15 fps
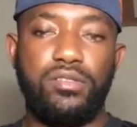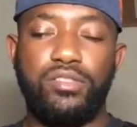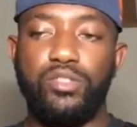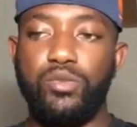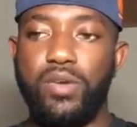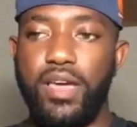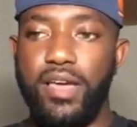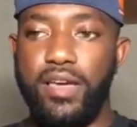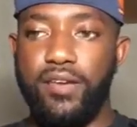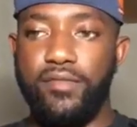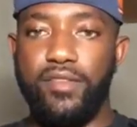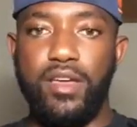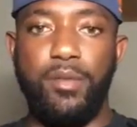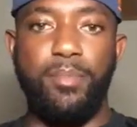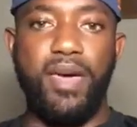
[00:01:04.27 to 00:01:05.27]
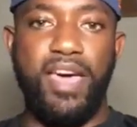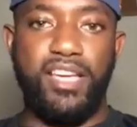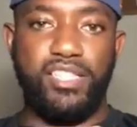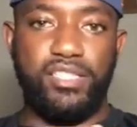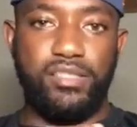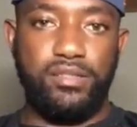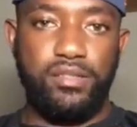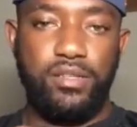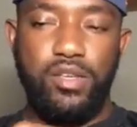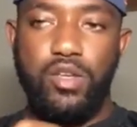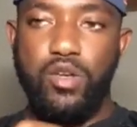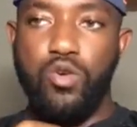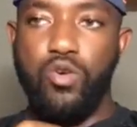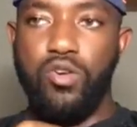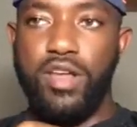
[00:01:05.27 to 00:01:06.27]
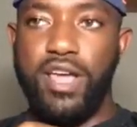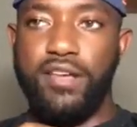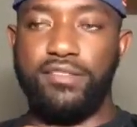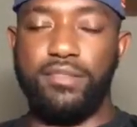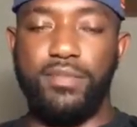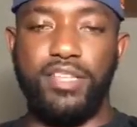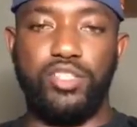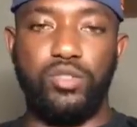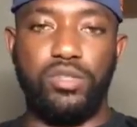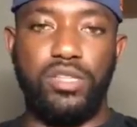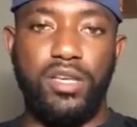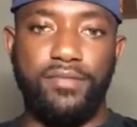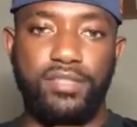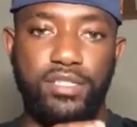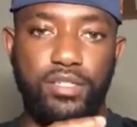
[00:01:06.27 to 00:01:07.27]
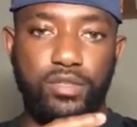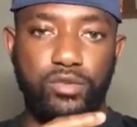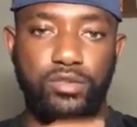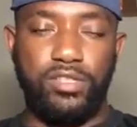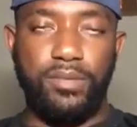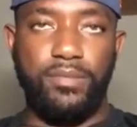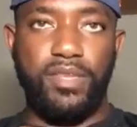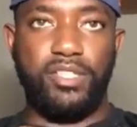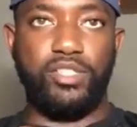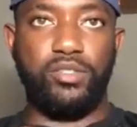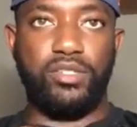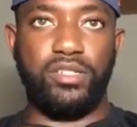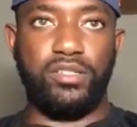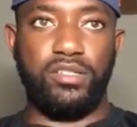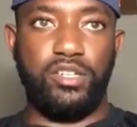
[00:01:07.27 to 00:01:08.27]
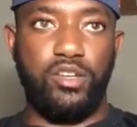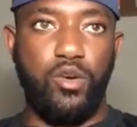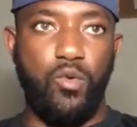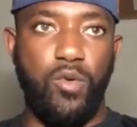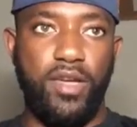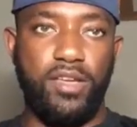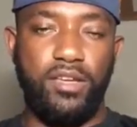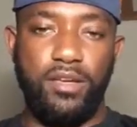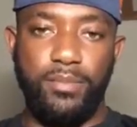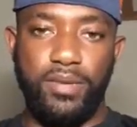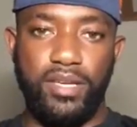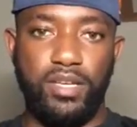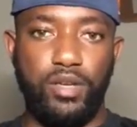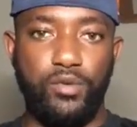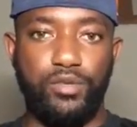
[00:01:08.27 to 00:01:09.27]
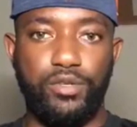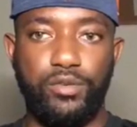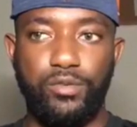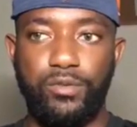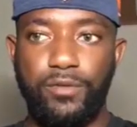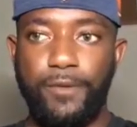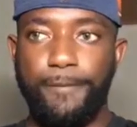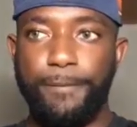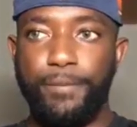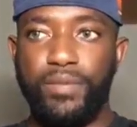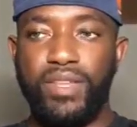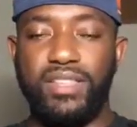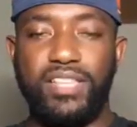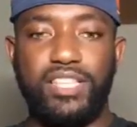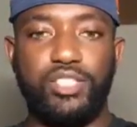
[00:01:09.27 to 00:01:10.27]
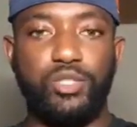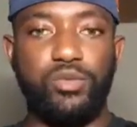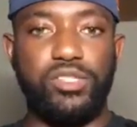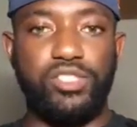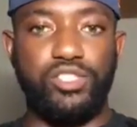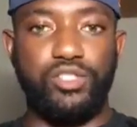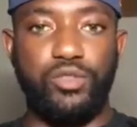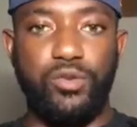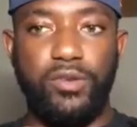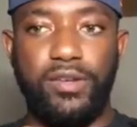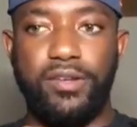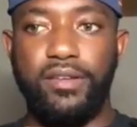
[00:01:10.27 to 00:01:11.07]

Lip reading: to have a passion or to have something that you love to do, something that you can, wake up and go do that you enjoy.